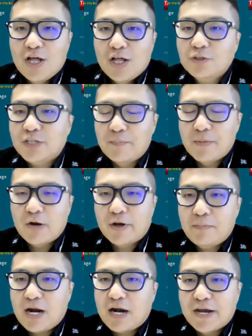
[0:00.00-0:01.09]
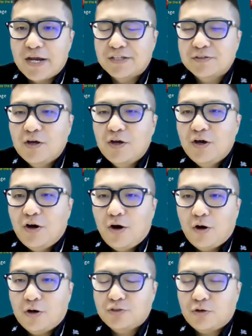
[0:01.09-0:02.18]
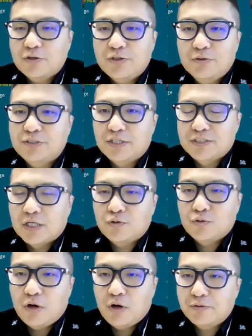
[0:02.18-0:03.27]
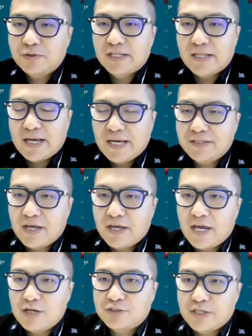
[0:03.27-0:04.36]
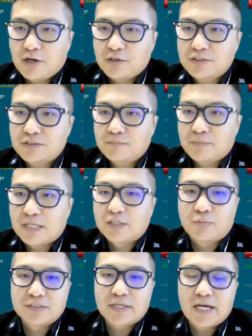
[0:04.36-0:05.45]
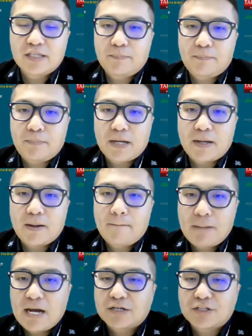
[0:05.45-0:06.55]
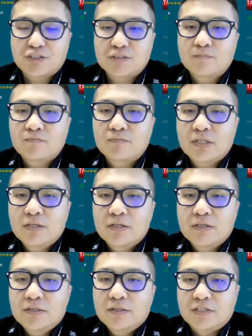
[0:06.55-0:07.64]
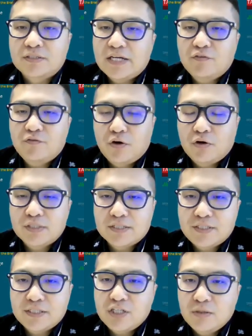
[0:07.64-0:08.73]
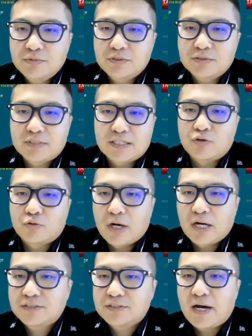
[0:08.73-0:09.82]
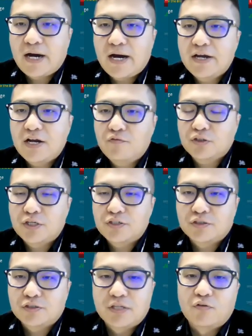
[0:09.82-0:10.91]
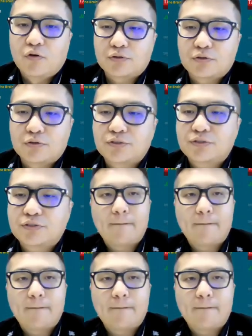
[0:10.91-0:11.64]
North American market. Also uses the 218 Ah cells but with 8 packs, designed for the systems that requires higher voltage levels.